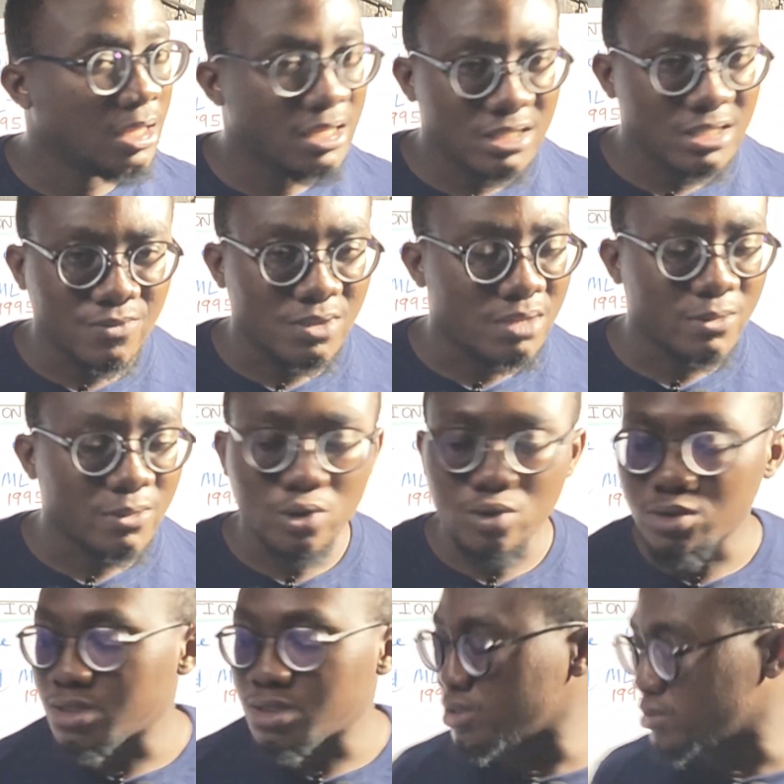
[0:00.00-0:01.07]
Length is fundamental
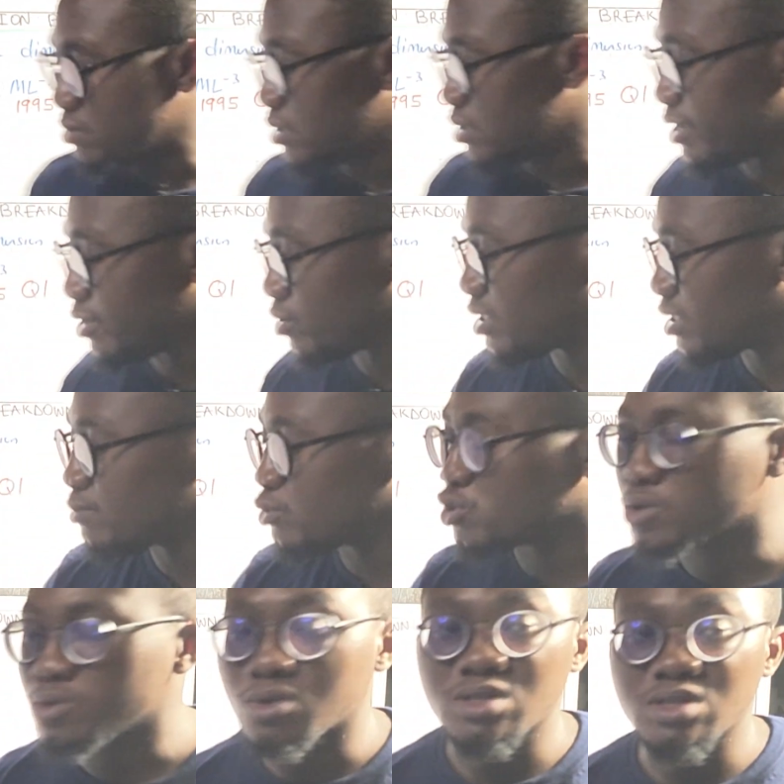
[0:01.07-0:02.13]
quantity. And your time is
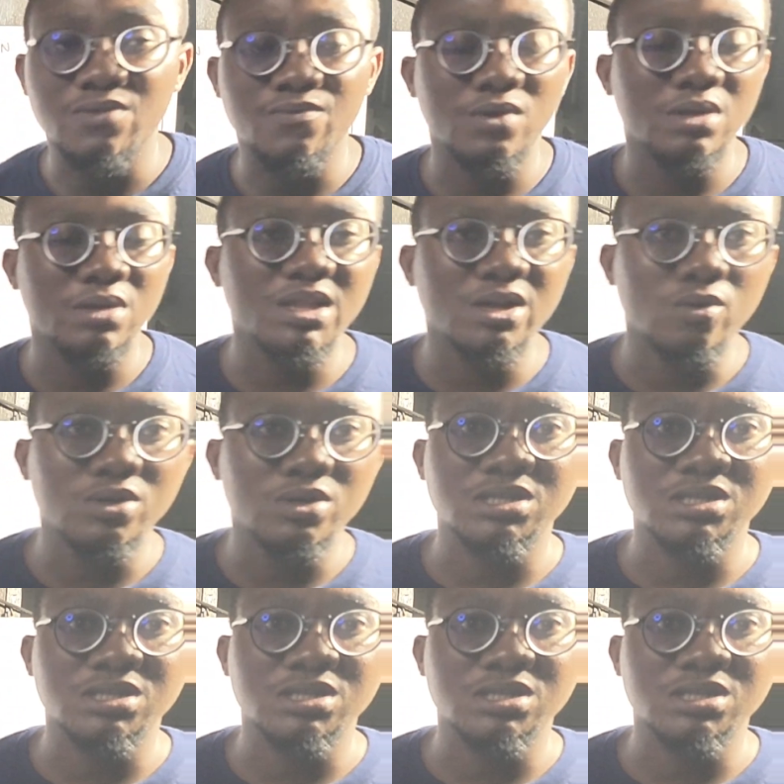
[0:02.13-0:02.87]
also what a fundamental